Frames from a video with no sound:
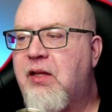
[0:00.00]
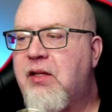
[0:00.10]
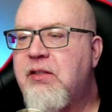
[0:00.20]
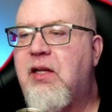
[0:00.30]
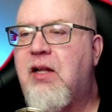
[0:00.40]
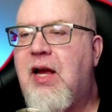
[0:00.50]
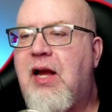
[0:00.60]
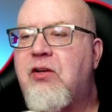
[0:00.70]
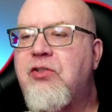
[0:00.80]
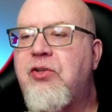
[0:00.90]
This
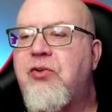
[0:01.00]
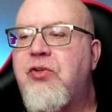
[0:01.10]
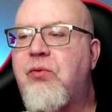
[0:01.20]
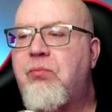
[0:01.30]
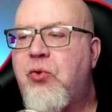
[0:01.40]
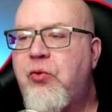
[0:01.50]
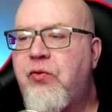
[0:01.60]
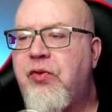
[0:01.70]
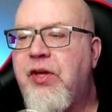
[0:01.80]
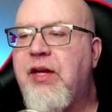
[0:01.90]
allows you to
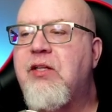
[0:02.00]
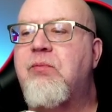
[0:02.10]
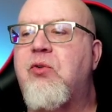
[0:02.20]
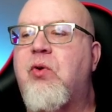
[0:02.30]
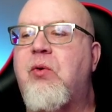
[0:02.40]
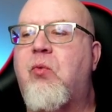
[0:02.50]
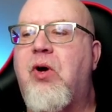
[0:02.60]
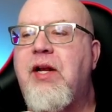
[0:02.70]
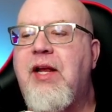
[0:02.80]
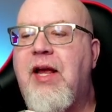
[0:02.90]
move things between
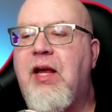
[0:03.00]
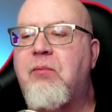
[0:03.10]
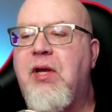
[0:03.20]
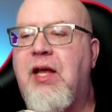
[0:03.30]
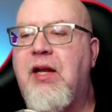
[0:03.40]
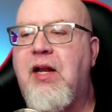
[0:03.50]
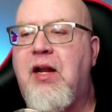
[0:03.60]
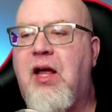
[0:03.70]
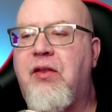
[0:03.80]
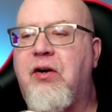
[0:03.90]
one game and
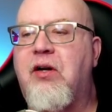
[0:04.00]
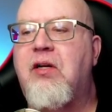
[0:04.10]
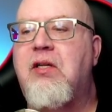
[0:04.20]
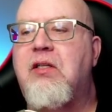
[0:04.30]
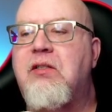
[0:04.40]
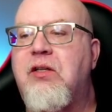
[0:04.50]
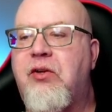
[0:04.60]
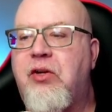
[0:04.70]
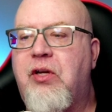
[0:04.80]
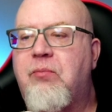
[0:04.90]
another. So
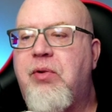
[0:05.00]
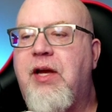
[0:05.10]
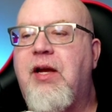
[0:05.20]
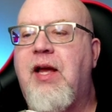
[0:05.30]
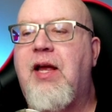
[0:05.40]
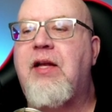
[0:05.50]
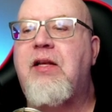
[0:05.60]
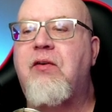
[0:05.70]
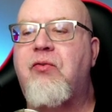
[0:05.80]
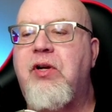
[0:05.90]
you can pick a
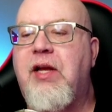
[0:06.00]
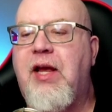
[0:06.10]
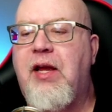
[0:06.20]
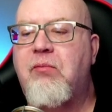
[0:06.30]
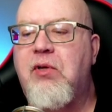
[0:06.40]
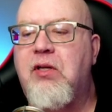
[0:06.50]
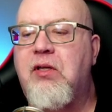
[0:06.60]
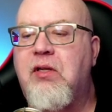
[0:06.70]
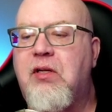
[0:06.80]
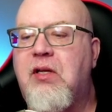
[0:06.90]
different game,
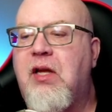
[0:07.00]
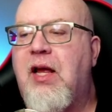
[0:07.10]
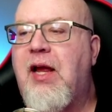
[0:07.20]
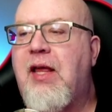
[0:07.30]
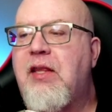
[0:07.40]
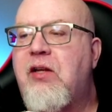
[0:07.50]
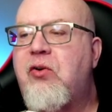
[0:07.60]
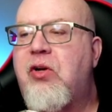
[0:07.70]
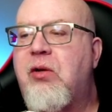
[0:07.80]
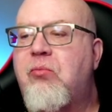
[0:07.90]
and then
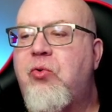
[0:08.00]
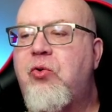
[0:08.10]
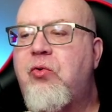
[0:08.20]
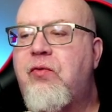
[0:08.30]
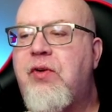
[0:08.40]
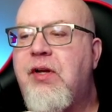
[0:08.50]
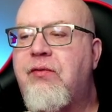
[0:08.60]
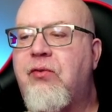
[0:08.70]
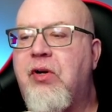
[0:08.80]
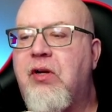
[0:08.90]
you can move
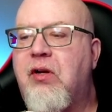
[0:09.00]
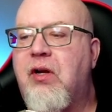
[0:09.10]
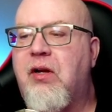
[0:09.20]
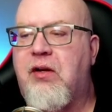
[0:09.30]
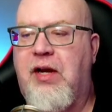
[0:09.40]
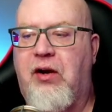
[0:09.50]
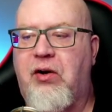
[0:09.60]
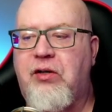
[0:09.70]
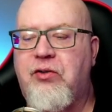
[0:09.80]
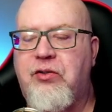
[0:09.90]
different
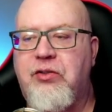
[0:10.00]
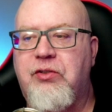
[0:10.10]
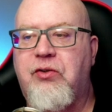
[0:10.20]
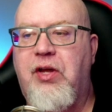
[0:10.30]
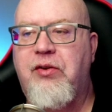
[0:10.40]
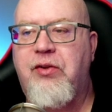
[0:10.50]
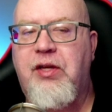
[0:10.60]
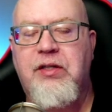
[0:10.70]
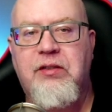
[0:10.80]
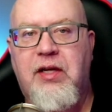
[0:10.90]
characters or other
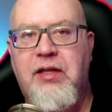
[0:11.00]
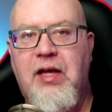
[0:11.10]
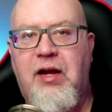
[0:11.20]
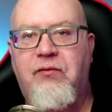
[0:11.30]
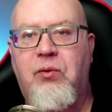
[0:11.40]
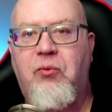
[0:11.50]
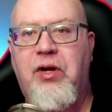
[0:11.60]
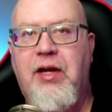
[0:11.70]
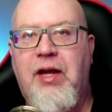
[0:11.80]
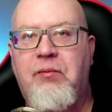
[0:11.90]
things like that from
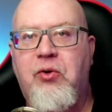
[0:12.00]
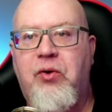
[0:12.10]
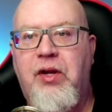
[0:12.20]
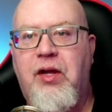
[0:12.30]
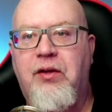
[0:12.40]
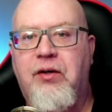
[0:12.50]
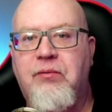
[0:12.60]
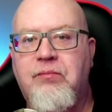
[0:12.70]
one game to another.